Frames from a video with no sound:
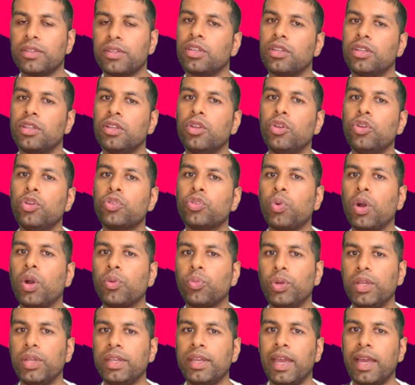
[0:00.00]
So you lose one
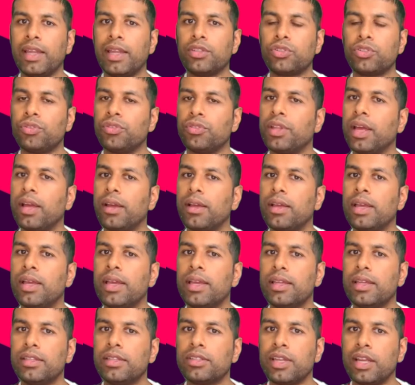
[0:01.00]
weekend during that
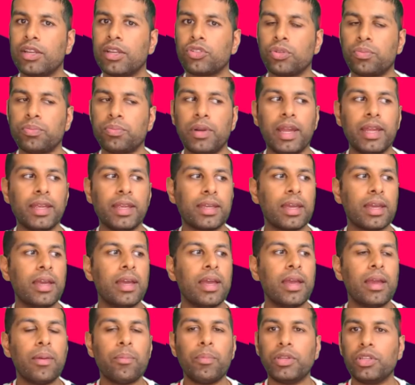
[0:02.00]
international break,
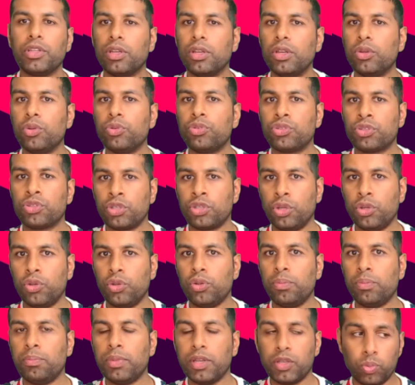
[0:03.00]
but you lose
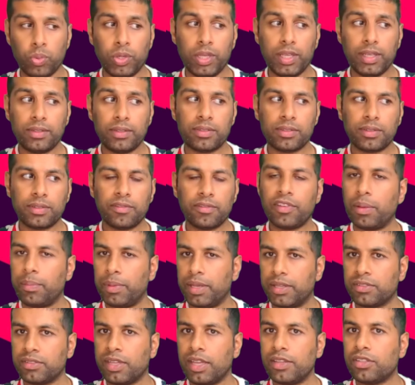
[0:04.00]
two midweeks. If that
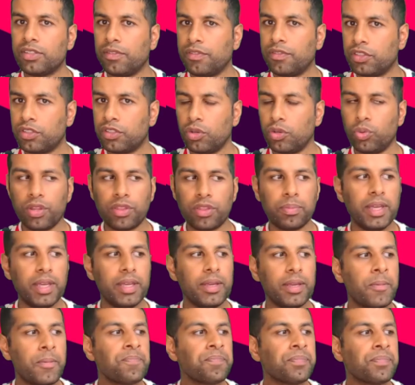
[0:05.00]
makes sense, if you're still with me.